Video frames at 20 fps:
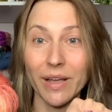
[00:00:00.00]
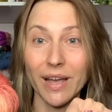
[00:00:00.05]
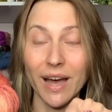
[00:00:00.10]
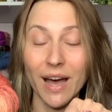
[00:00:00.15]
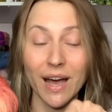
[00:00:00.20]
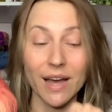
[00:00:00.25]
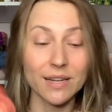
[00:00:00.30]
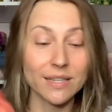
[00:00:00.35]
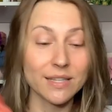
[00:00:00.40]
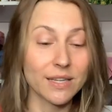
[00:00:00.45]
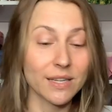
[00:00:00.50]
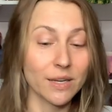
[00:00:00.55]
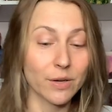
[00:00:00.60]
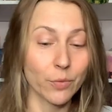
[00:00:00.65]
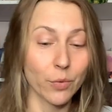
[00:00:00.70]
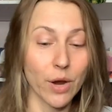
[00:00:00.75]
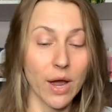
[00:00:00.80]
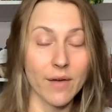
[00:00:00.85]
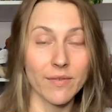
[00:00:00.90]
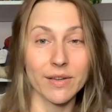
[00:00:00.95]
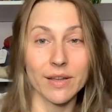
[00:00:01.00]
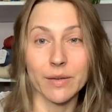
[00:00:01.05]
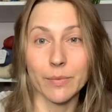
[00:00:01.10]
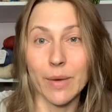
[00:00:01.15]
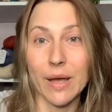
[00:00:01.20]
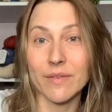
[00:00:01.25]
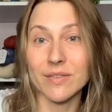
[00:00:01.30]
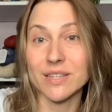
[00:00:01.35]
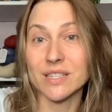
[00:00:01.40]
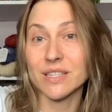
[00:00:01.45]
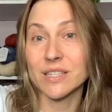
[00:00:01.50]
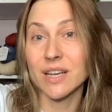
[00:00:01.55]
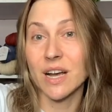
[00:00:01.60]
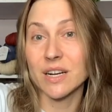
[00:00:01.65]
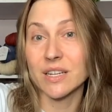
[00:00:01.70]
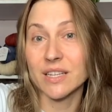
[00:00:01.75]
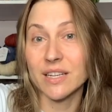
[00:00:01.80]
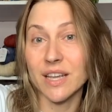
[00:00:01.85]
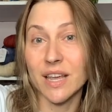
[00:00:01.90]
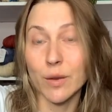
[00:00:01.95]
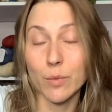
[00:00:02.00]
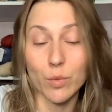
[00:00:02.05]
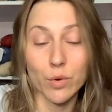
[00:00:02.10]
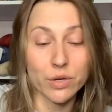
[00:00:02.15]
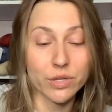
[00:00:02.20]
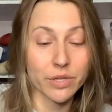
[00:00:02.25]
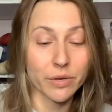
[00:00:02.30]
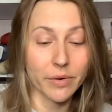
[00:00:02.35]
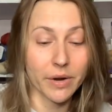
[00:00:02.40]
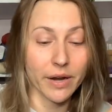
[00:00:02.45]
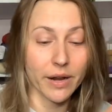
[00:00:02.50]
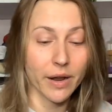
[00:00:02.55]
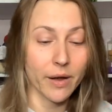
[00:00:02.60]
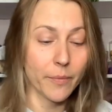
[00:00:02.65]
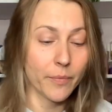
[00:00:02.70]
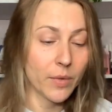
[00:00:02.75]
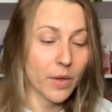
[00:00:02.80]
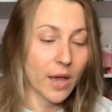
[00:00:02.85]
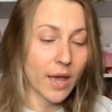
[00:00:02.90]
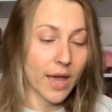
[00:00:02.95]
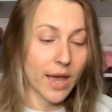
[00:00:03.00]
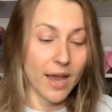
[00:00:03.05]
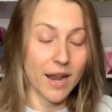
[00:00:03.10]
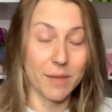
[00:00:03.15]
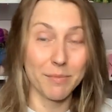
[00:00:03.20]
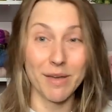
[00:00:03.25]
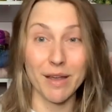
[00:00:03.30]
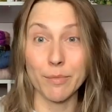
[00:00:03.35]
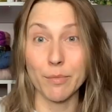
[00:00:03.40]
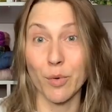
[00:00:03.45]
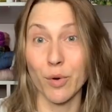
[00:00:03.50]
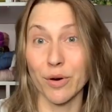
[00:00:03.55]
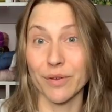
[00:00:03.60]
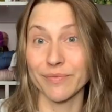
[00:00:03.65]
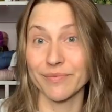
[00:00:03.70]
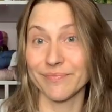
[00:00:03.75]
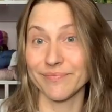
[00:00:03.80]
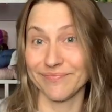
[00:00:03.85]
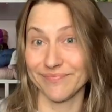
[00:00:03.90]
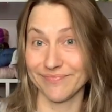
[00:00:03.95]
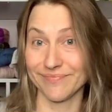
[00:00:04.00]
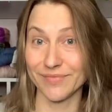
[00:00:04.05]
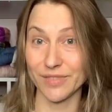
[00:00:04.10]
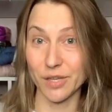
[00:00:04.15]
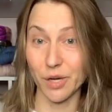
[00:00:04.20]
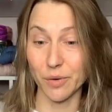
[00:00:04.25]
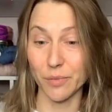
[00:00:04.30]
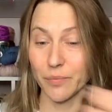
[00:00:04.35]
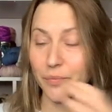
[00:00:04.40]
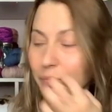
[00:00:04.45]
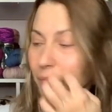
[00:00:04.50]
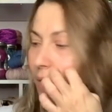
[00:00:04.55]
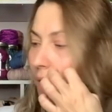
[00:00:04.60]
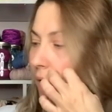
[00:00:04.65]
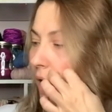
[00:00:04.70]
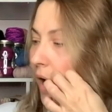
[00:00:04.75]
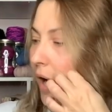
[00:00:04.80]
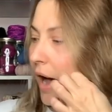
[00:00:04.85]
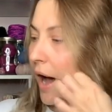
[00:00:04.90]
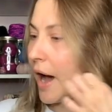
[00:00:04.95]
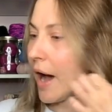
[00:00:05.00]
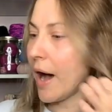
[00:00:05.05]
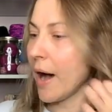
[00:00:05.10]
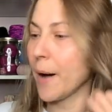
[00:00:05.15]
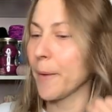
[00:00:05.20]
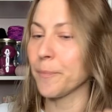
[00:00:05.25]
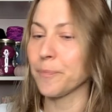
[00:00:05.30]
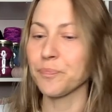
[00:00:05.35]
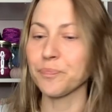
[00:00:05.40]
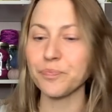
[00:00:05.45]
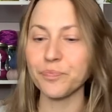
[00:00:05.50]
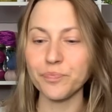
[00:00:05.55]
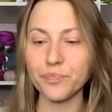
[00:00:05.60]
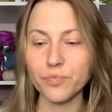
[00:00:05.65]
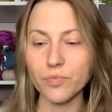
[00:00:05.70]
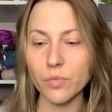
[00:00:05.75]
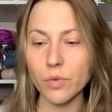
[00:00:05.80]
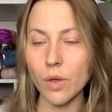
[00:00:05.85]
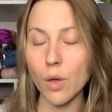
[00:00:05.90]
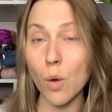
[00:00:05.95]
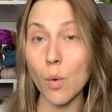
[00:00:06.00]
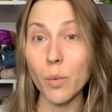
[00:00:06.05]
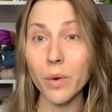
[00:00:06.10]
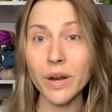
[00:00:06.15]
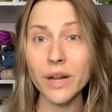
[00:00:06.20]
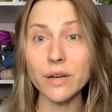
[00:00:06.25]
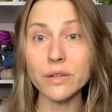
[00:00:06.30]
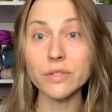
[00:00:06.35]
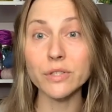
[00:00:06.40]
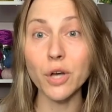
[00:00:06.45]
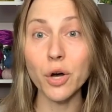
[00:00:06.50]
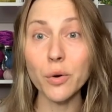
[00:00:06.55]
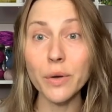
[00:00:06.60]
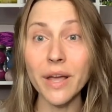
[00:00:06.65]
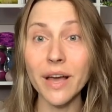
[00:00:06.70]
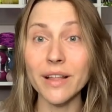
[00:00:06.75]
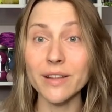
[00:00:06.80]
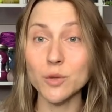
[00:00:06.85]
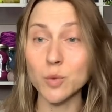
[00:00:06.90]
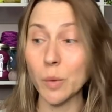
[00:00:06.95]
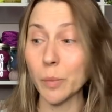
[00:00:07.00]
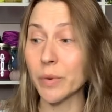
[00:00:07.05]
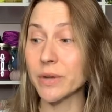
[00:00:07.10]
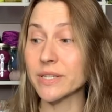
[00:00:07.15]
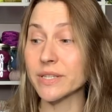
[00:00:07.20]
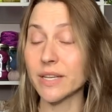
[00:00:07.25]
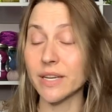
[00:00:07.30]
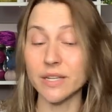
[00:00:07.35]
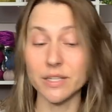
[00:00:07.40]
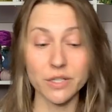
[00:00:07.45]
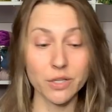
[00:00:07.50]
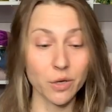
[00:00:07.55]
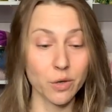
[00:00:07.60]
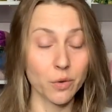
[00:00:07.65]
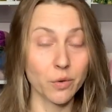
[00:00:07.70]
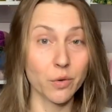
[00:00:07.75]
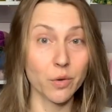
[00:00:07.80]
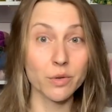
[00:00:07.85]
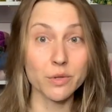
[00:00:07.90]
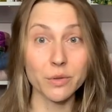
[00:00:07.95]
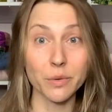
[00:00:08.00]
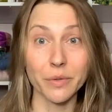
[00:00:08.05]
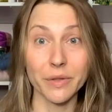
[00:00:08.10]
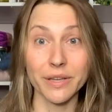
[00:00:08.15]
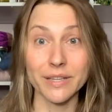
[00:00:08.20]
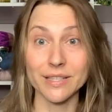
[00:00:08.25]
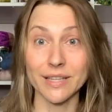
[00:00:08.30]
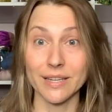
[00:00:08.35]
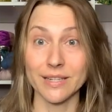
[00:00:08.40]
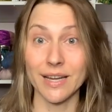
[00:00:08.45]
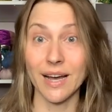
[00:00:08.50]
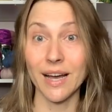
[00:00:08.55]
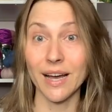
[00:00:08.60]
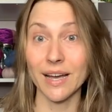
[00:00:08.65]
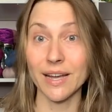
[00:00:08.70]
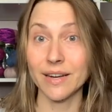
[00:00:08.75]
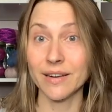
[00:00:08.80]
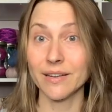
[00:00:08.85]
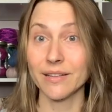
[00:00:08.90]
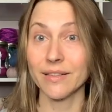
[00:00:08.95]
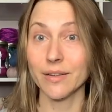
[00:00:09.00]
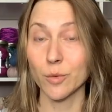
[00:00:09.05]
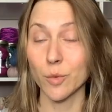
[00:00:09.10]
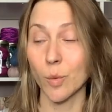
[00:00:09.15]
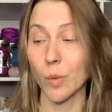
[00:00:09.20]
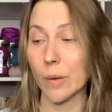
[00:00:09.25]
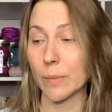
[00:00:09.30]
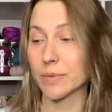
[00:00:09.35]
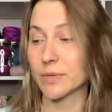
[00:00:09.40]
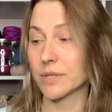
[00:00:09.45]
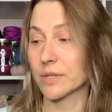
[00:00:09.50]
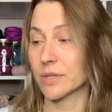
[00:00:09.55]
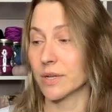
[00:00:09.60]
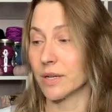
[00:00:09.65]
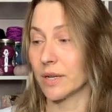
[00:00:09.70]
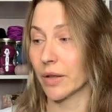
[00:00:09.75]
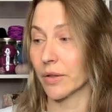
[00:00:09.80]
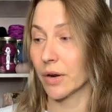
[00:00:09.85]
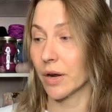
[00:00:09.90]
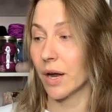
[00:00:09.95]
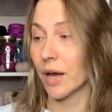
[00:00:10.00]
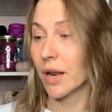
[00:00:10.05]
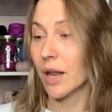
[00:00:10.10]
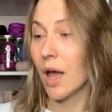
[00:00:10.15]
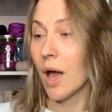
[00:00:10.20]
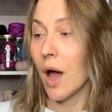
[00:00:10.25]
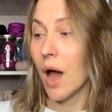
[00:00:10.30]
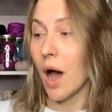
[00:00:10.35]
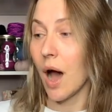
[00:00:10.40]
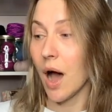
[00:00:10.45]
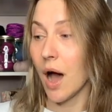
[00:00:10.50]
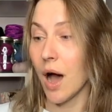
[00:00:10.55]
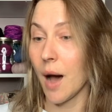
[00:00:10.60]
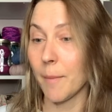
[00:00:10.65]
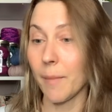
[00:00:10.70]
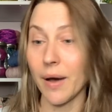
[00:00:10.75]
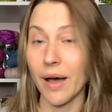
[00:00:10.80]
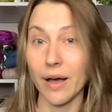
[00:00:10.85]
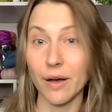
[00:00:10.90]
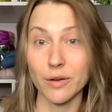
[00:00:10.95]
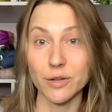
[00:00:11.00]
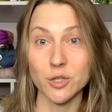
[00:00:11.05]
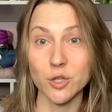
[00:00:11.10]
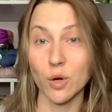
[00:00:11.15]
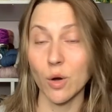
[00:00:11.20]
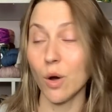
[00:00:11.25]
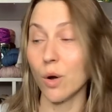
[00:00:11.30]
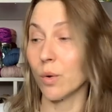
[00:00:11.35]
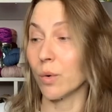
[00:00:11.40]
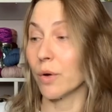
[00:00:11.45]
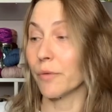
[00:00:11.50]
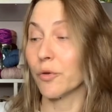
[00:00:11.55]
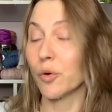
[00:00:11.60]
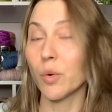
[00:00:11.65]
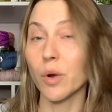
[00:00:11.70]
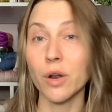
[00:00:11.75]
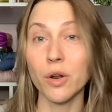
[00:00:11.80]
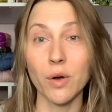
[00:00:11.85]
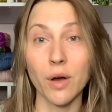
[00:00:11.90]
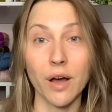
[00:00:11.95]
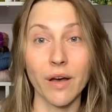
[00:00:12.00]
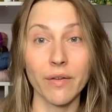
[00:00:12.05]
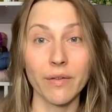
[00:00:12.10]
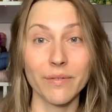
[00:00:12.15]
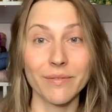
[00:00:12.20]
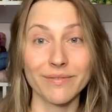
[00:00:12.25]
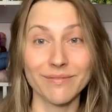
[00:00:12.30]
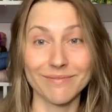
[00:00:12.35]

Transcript: got. We're having, we have it in Sprout D K and Worsted right now, and I made more. So, um, what else? Oh yeah, it's Whip Wednesday. So those are things I dyed. There were whips, another knot. Um, I also, oh, if you want to know how,